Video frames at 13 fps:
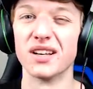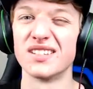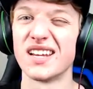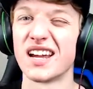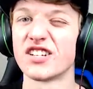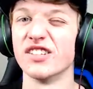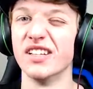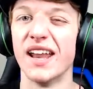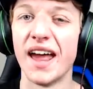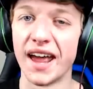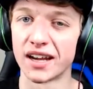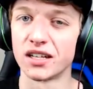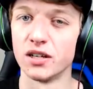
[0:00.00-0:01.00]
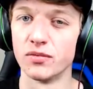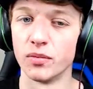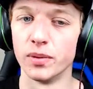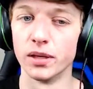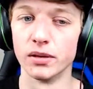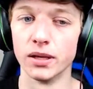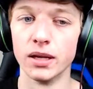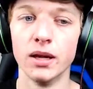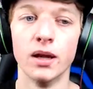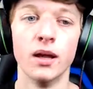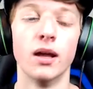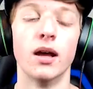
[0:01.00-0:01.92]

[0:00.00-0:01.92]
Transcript: but it's actually an active ability.